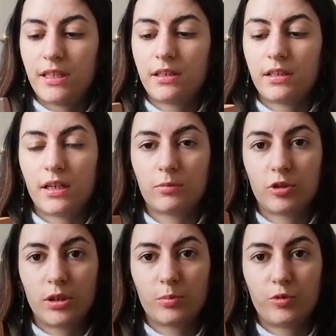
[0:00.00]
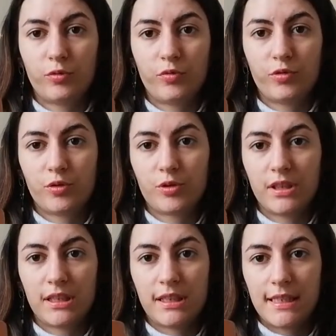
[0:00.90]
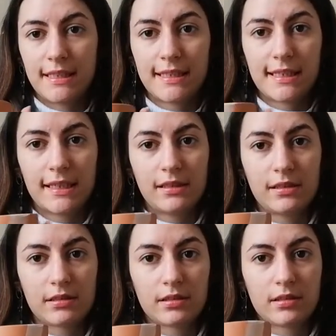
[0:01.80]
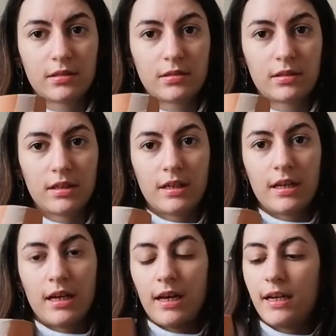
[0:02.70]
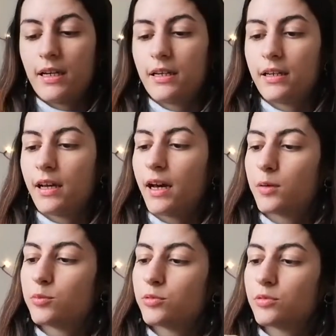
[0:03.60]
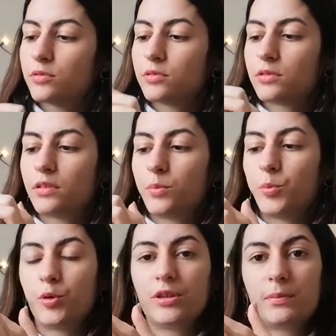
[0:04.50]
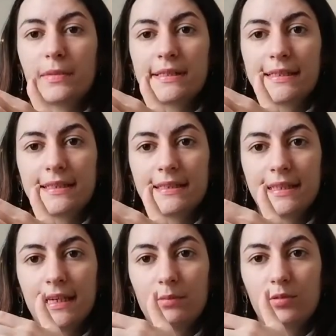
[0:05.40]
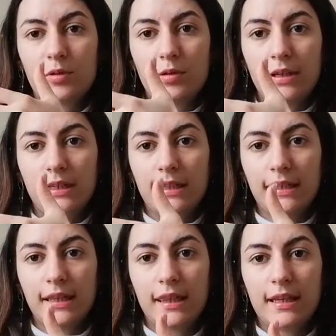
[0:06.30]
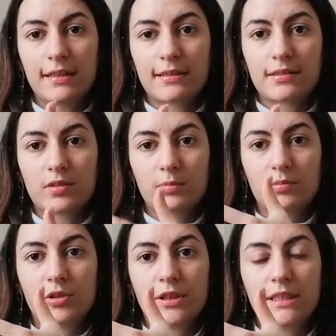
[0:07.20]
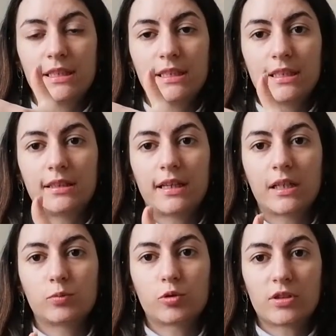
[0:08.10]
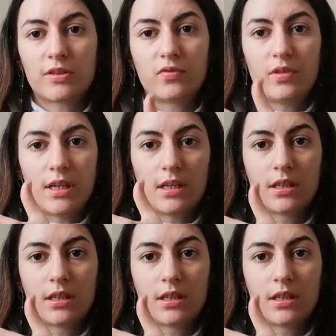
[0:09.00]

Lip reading: here. I'm gonna move to this side, and I will put masking tape going like this. So I'm creating a downwards V.